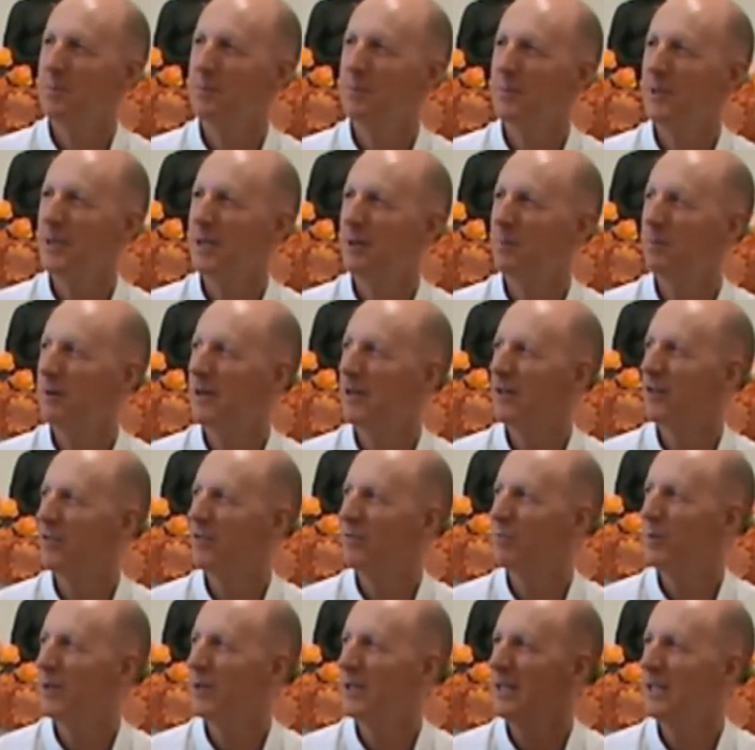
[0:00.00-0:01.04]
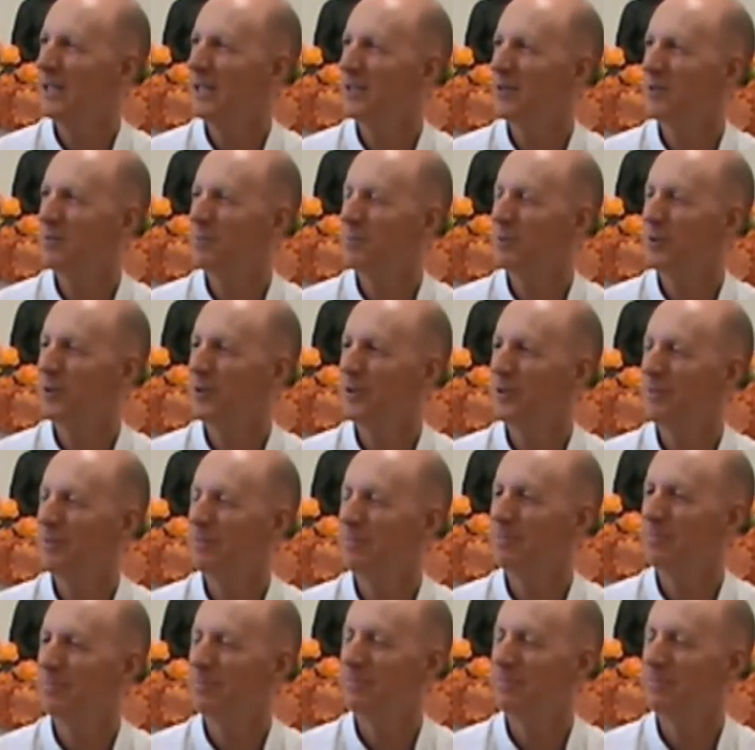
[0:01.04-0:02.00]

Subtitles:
Be aware of being in the room.